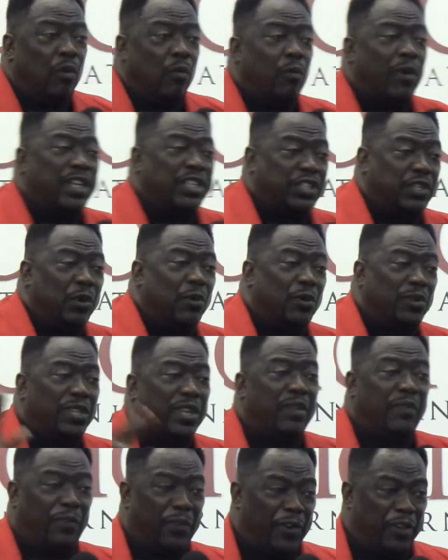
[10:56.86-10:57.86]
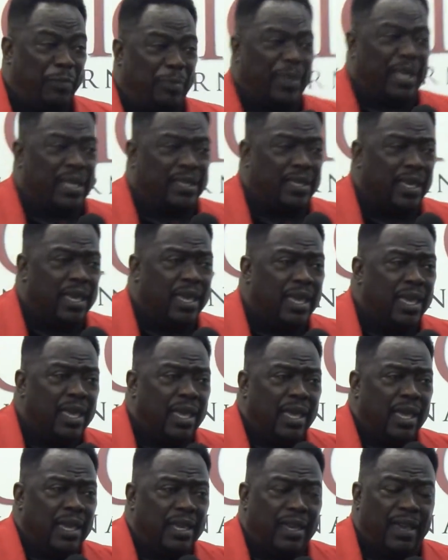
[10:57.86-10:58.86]
what's yours in the first place.
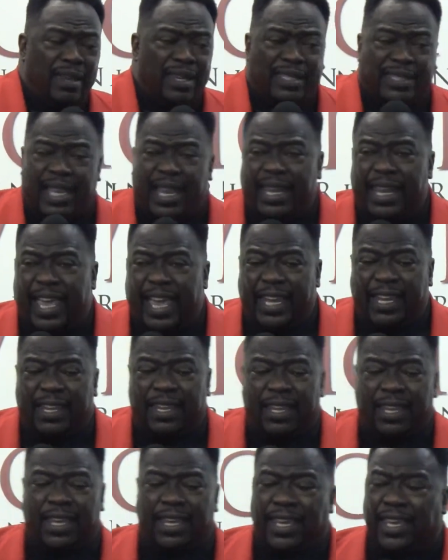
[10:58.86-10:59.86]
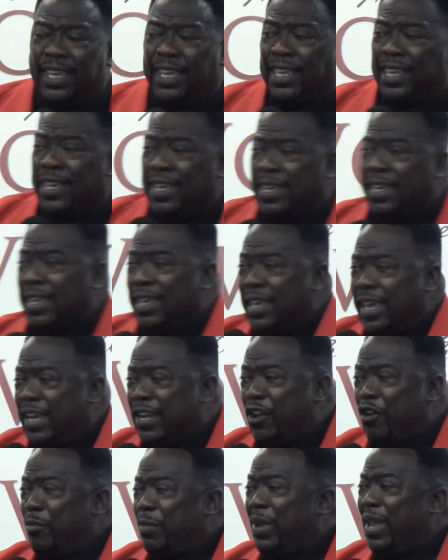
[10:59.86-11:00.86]
You understand that? It
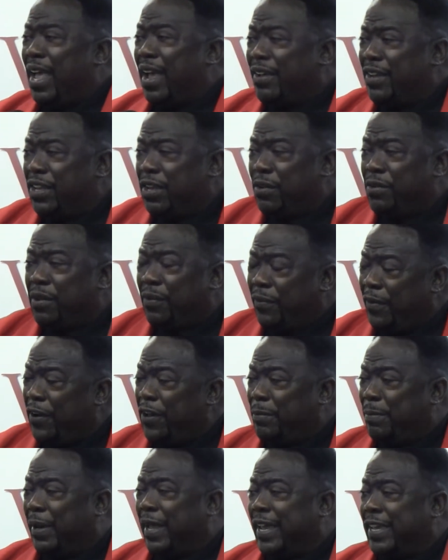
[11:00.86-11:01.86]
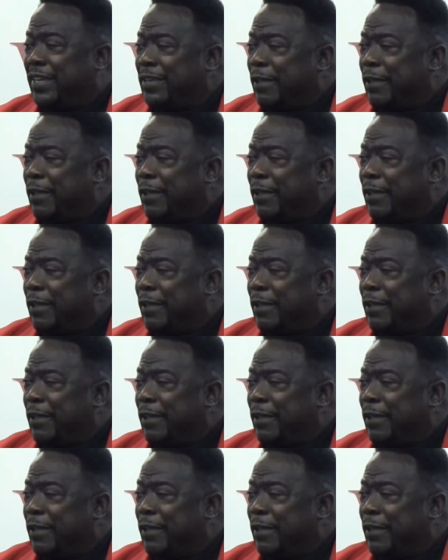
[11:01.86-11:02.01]
don't belong to you in the first place.